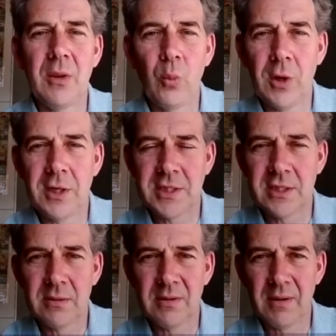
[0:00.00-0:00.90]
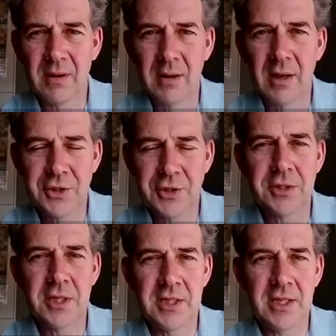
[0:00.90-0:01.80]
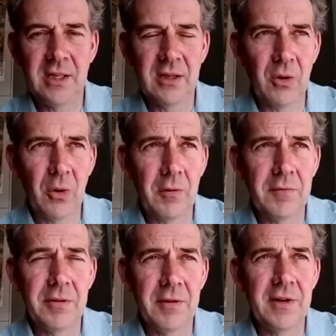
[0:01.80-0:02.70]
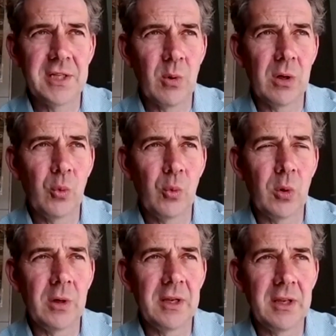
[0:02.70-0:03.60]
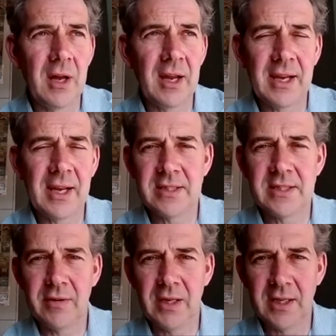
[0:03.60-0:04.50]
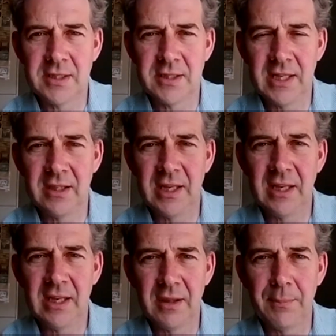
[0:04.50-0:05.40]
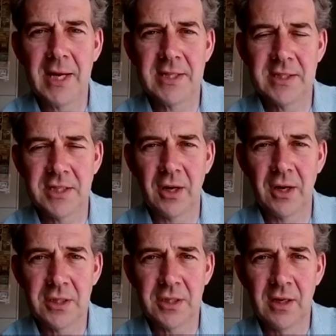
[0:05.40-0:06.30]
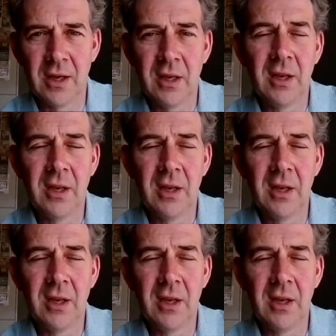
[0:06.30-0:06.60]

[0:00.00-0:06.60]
the worst atrocity of the First World War against civilians, the, the, the mass destruction